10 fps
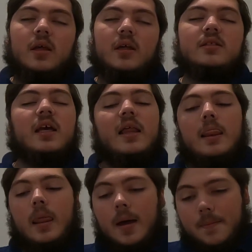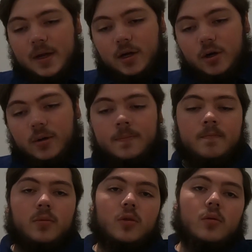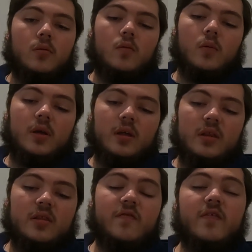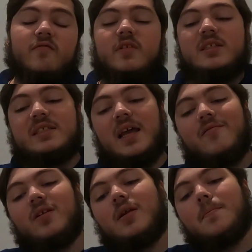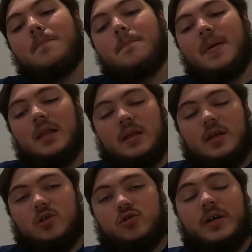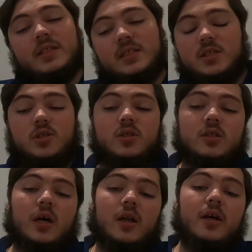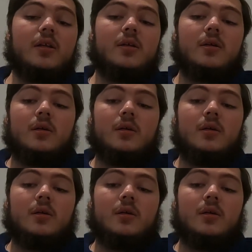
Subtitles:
it's a lot bigger with 57 billion transistors on it.